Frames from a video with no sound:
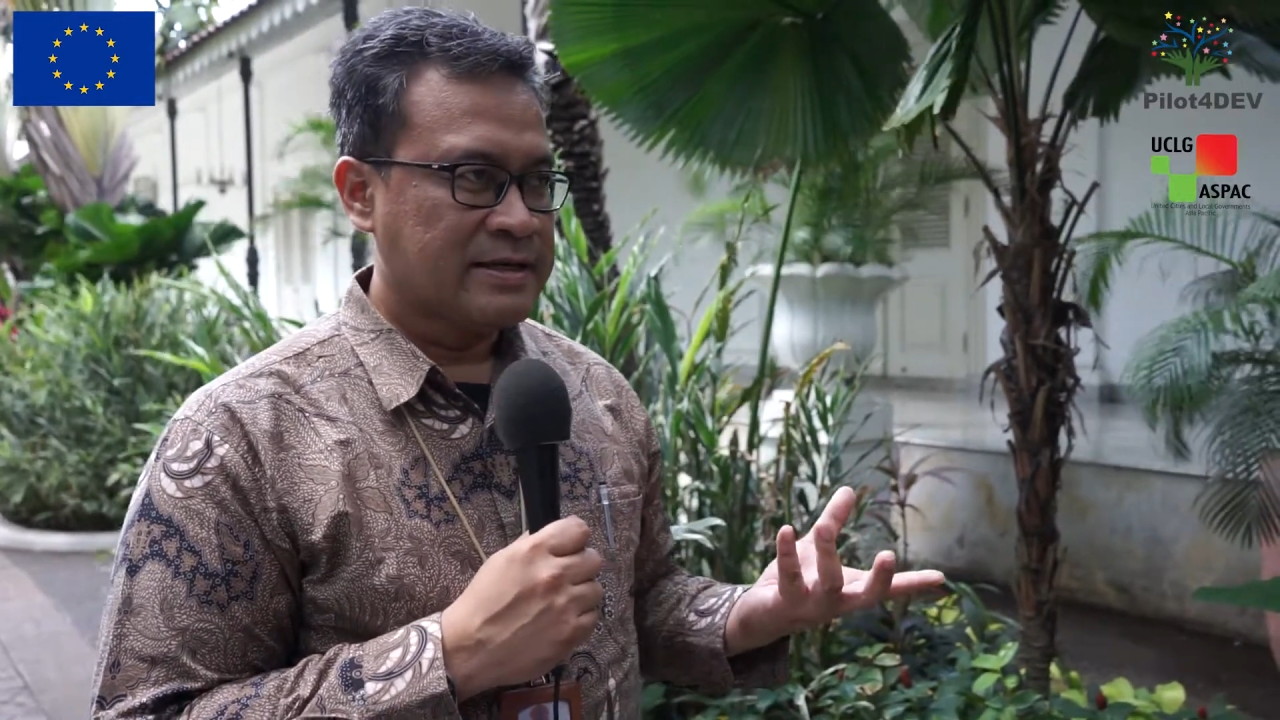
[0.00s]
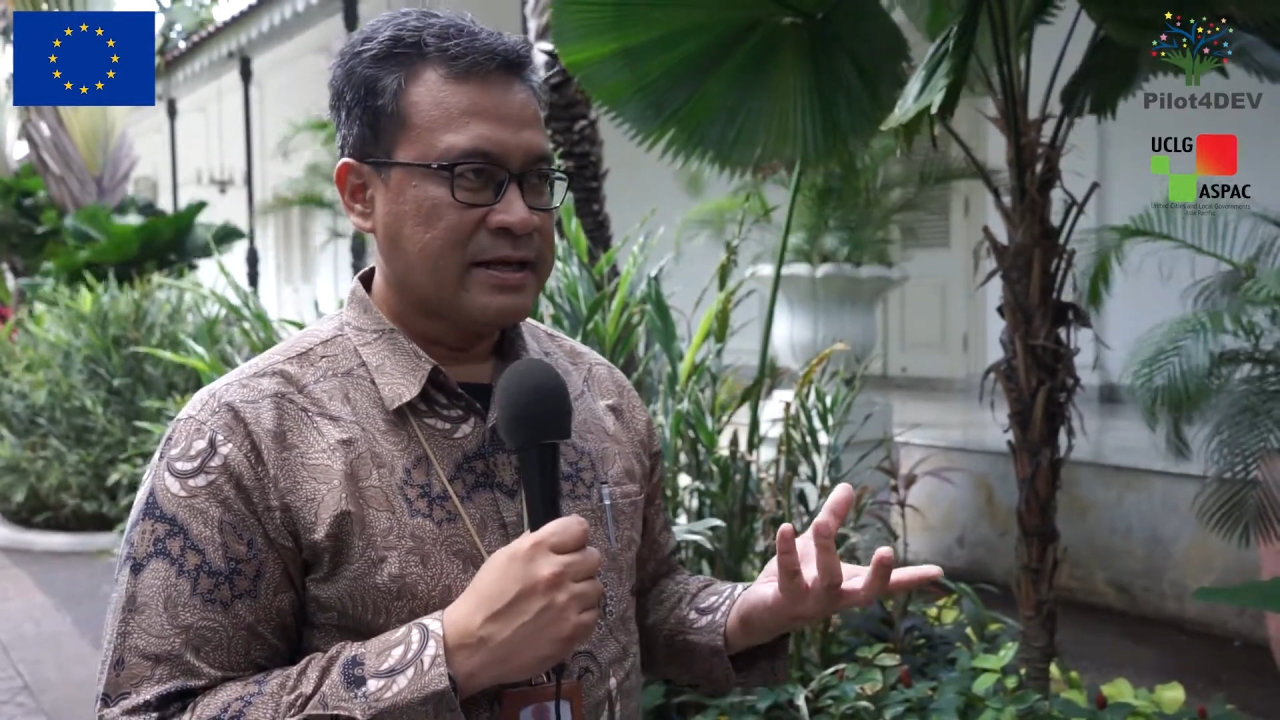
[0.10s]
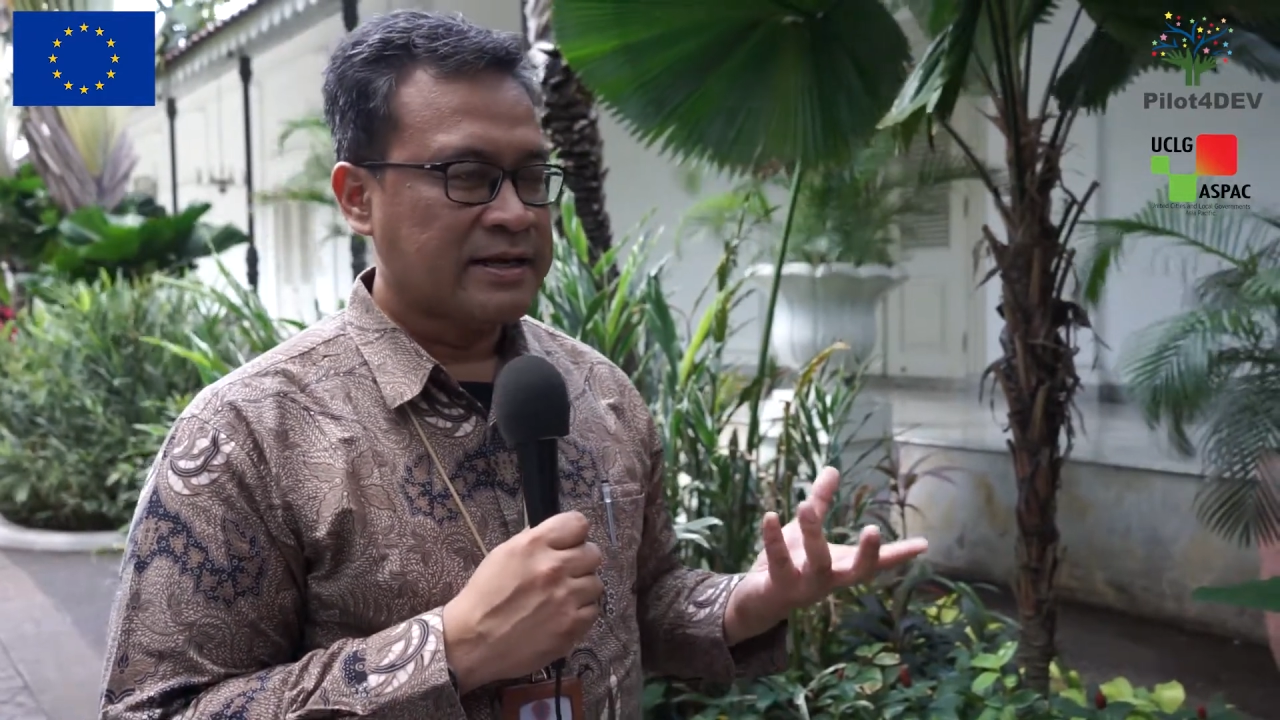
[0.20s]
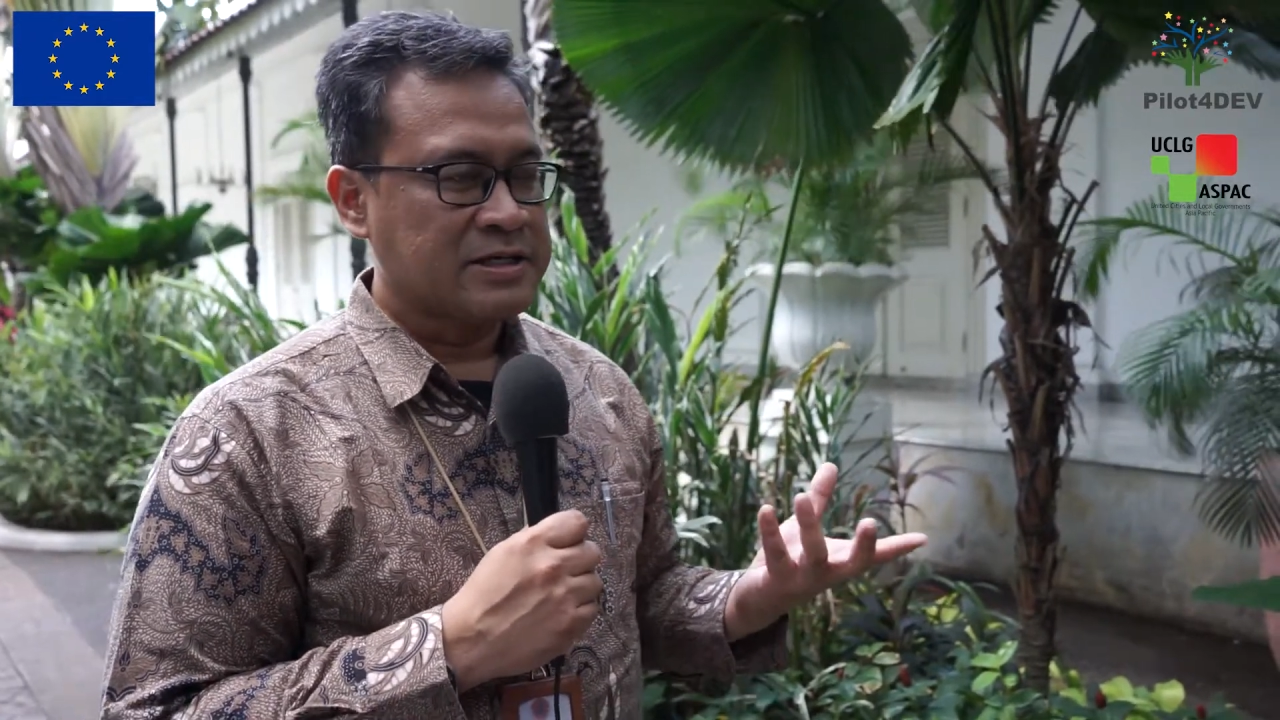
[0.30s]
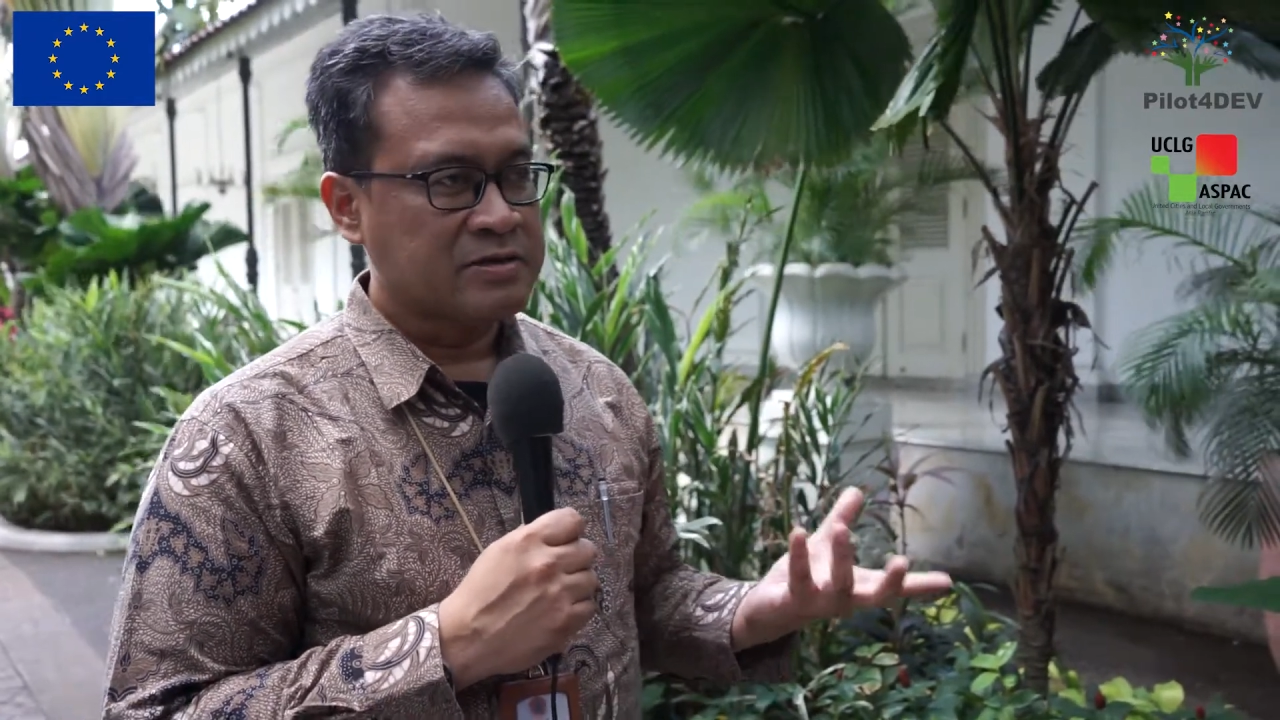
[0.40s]

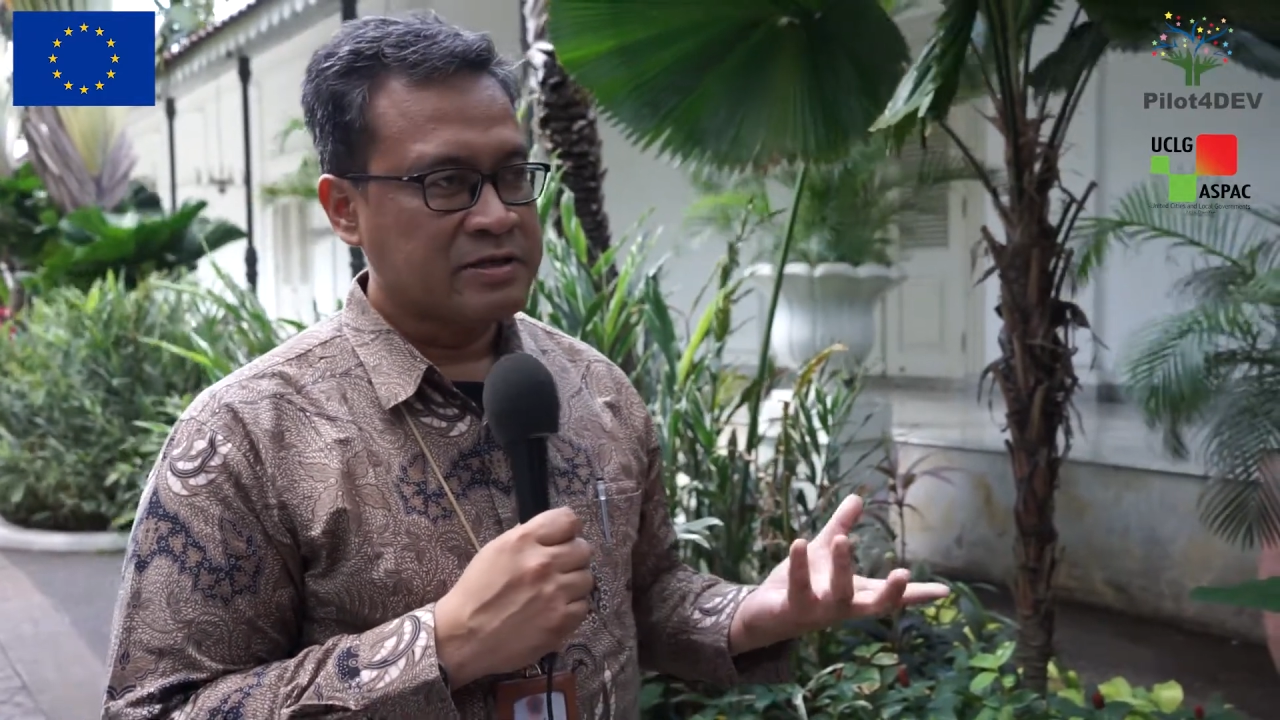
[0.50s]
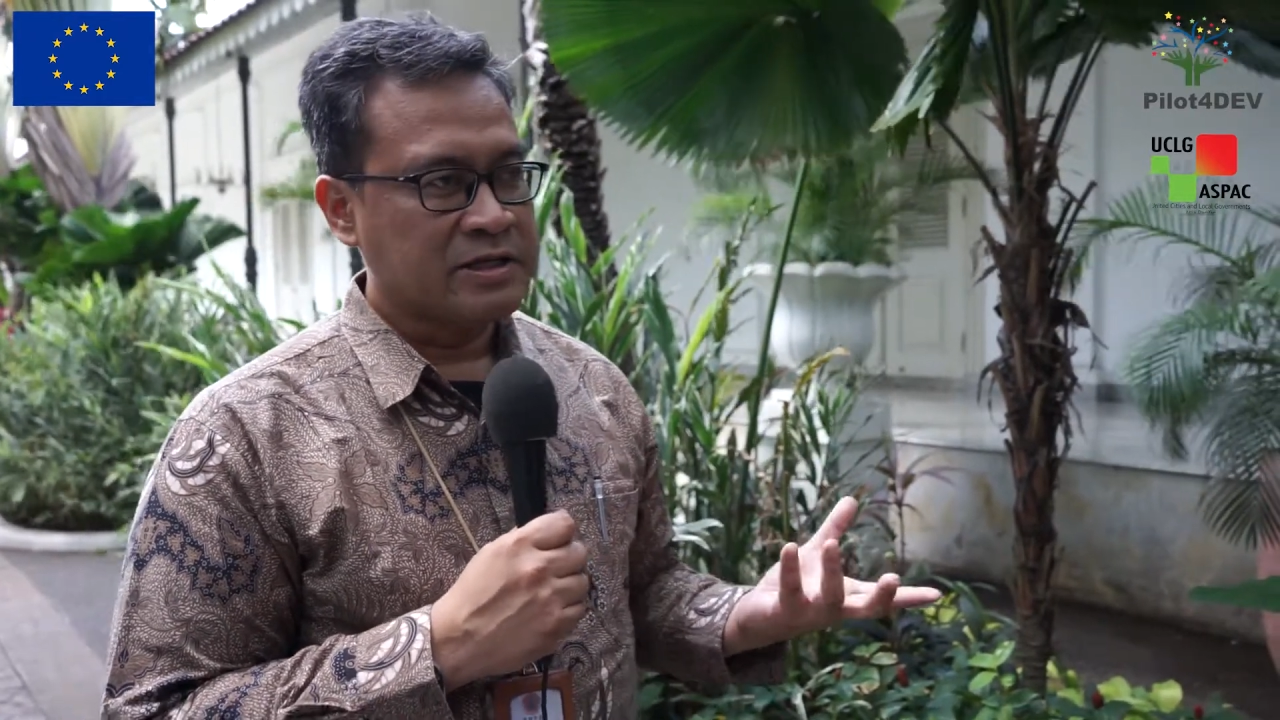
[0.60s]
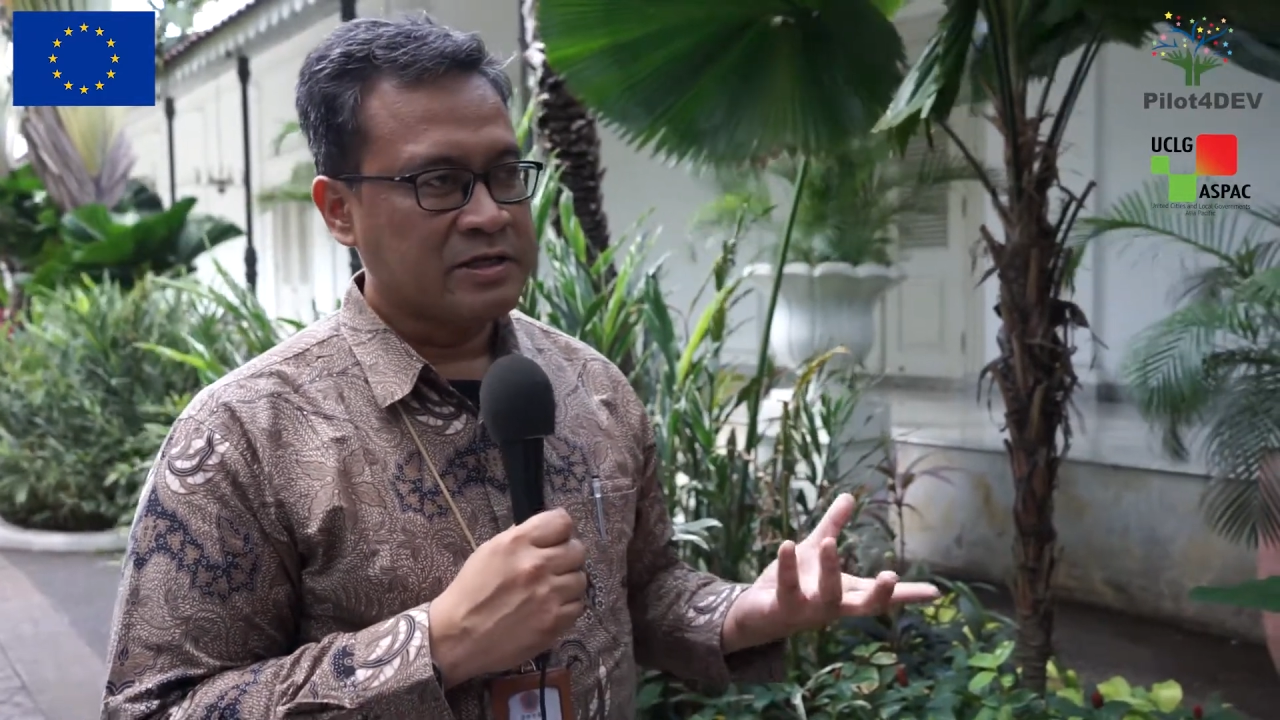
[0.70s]
And actually